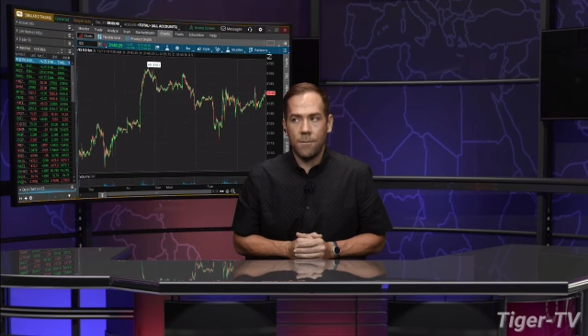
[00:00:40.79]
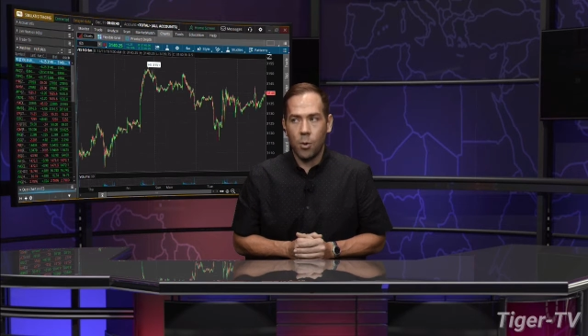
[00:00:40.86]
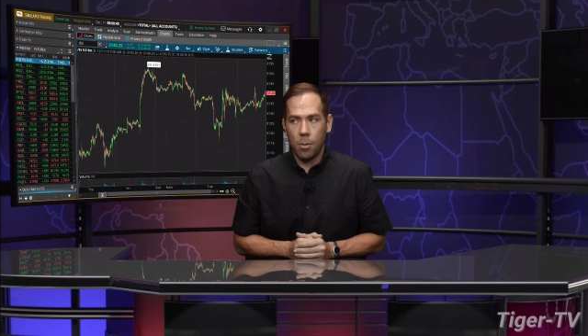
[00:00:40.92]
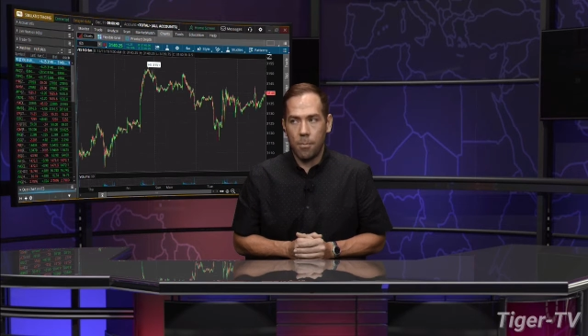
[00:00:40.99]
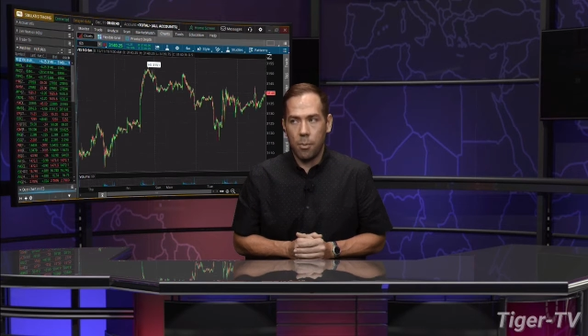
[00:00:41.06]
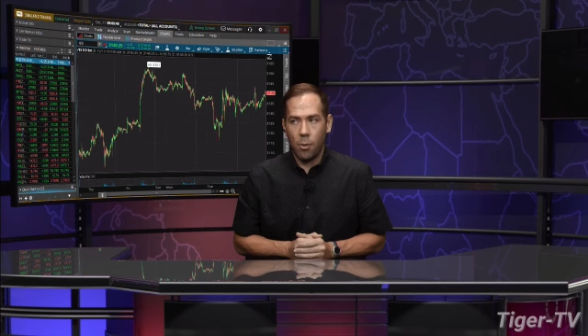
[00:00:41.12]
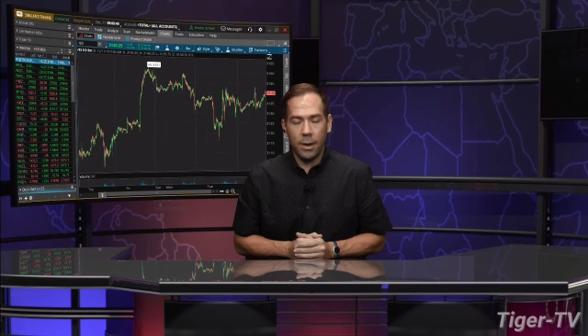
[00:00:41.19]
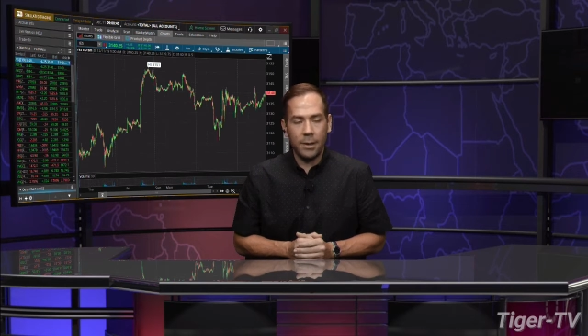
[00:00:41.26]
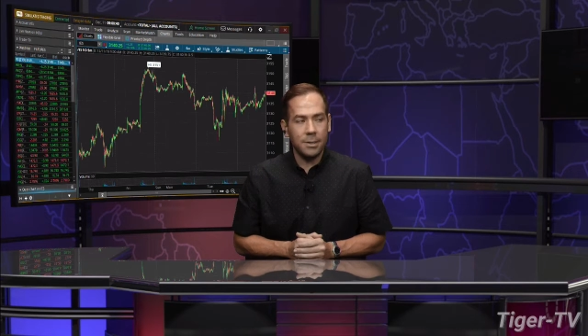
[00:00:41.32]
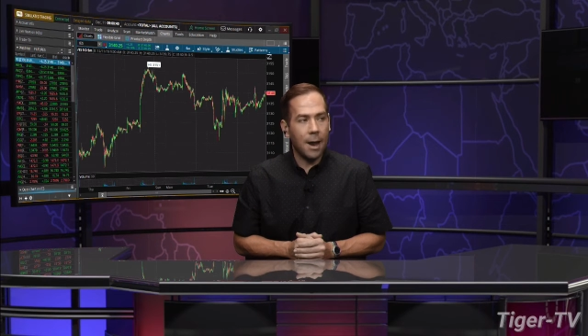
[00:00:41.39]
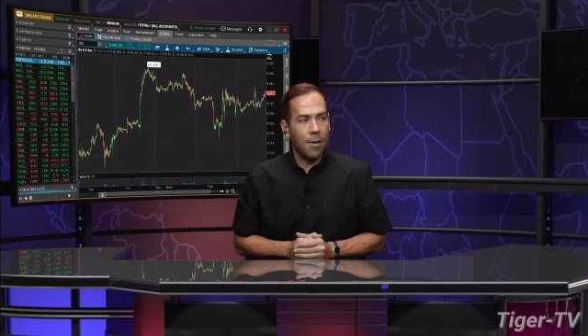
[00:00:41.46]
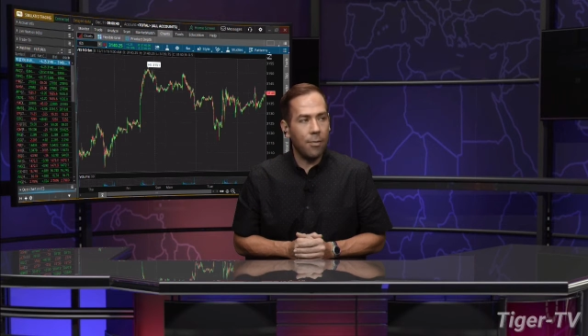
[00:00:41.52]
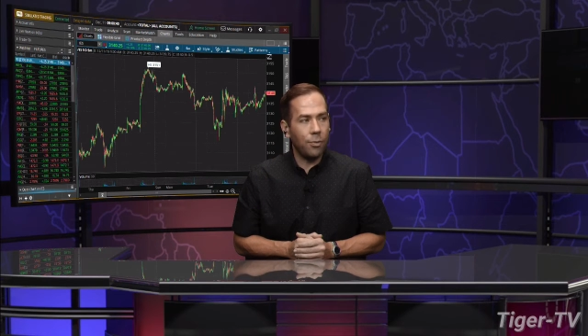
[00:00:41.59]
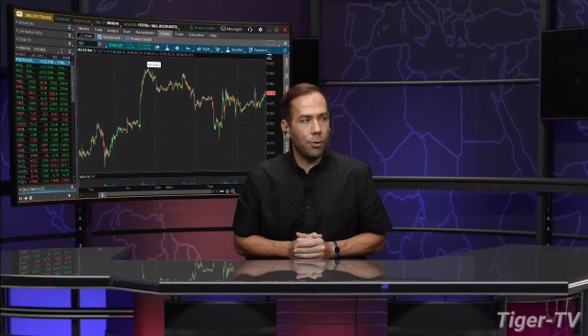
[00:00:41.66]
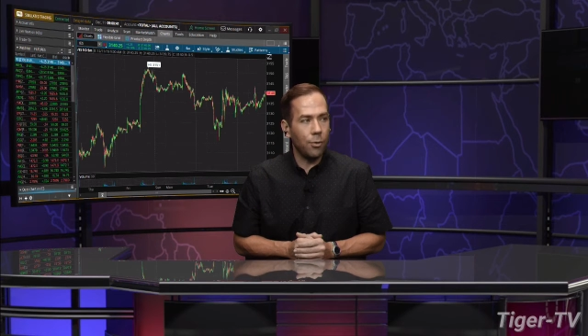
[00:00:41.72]
four points
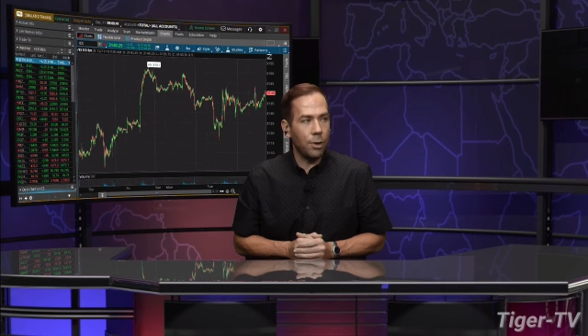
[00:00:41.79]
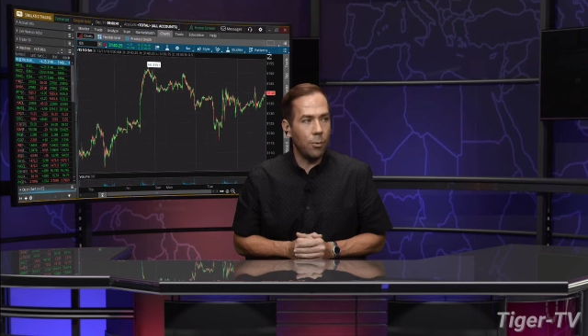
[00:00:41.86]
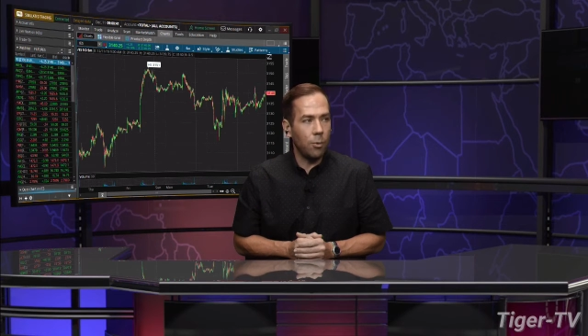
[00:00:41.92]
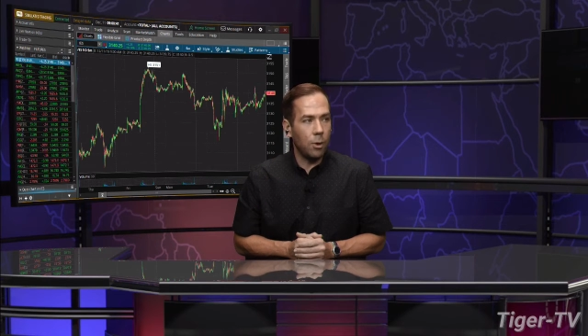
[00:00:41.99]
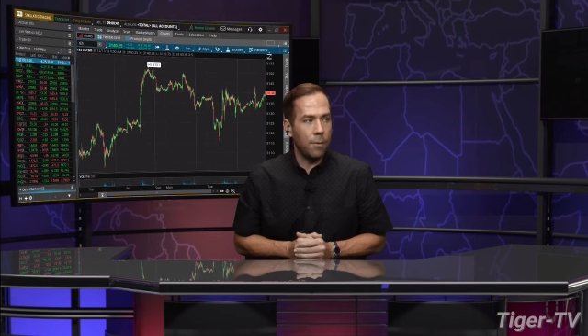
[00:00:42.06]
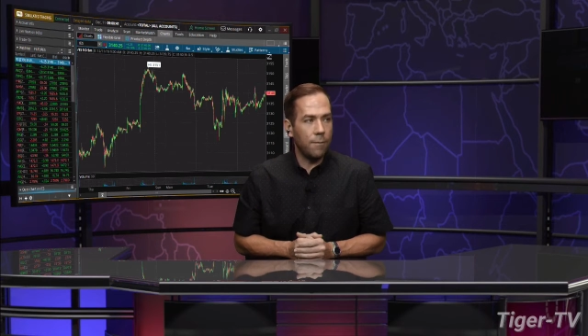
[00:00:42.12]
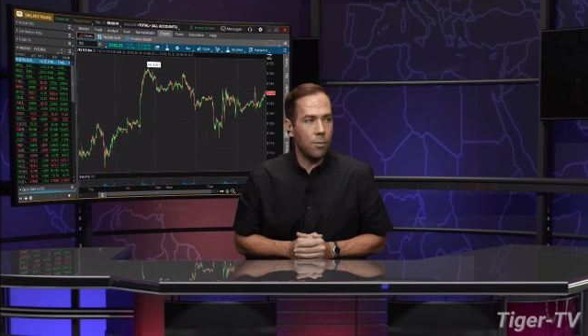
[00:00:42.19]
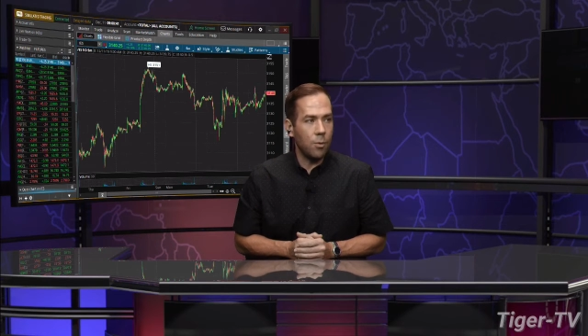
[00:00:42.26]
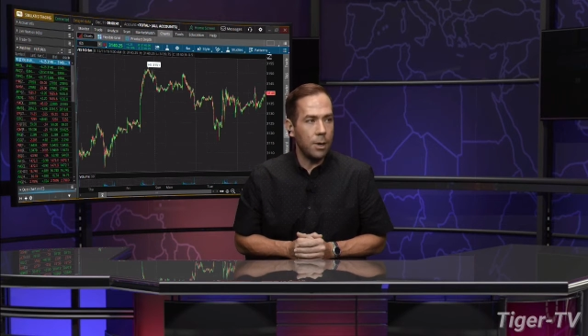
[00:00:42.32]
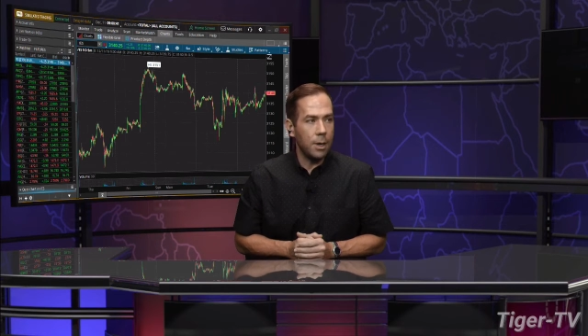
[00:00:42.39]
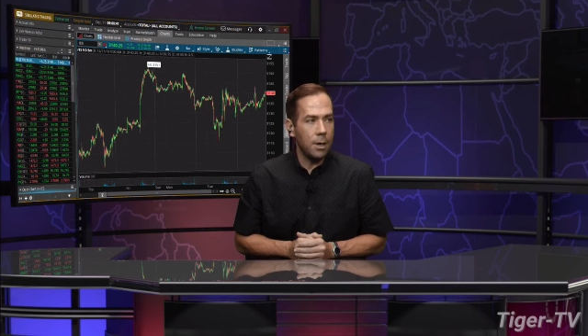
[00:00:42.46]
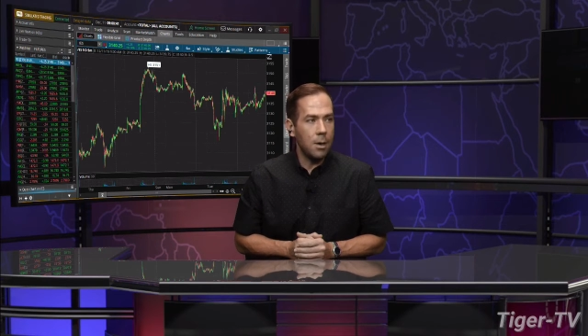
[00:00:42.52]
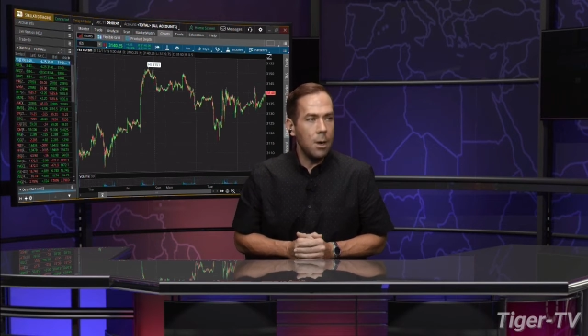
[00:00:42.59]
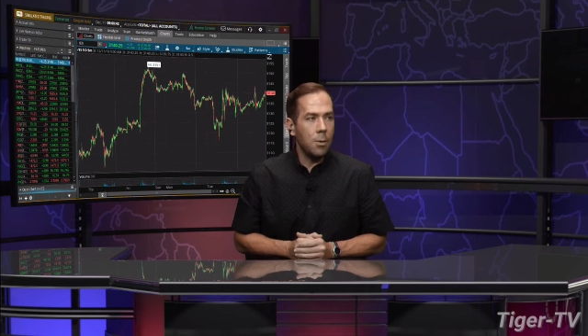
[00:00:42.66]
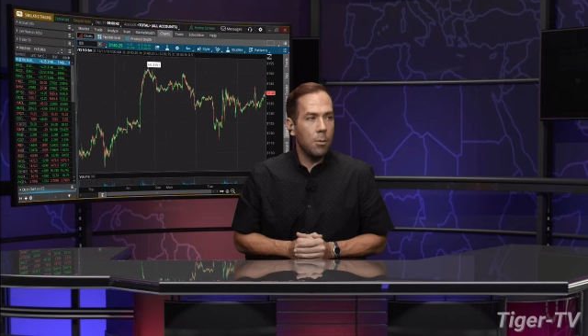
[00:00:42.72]
at
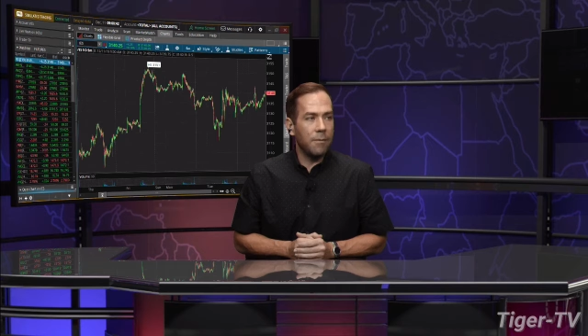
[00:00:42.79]
3140.